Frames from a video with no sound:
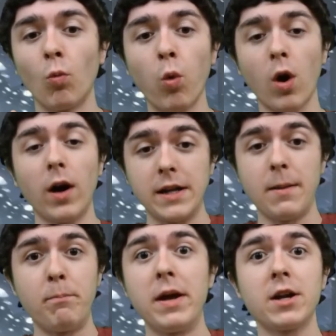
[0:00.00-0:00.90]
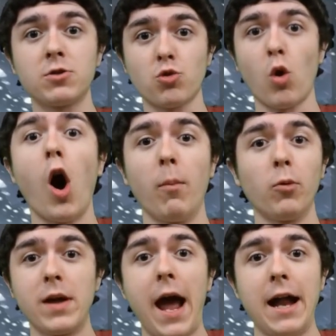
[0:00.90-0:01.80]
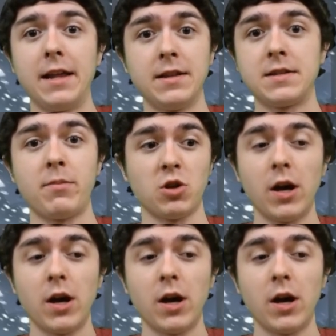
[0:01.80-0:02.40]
like, the big drop we had in this episode.